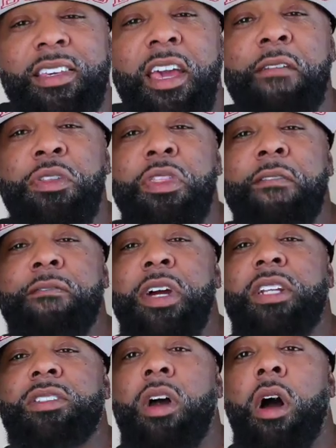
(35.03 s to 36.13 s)
Kevin the
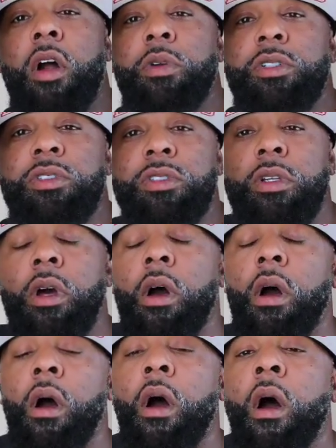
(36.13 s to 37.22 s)
Victorious.
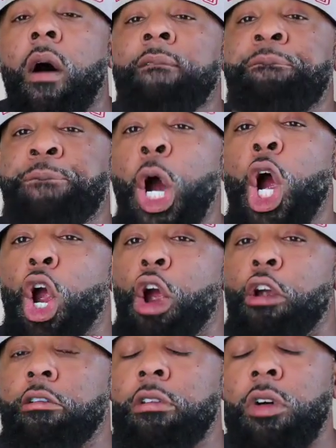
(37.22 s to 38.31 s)

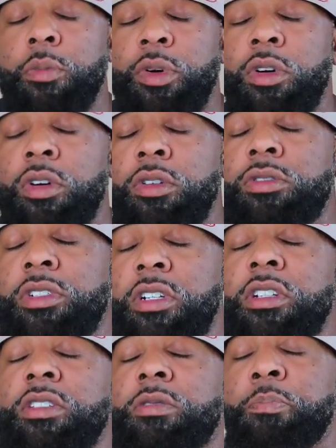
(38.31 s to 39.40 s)
Bird! No bull,
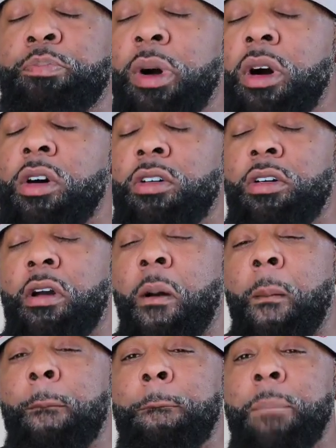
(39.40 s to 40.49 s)
just bulk,
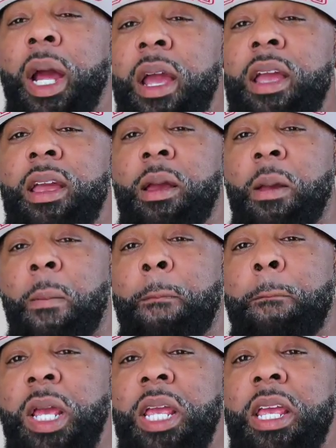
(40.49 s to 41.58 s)

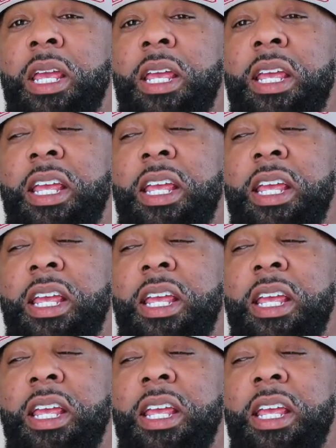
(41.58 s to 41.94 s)
baby.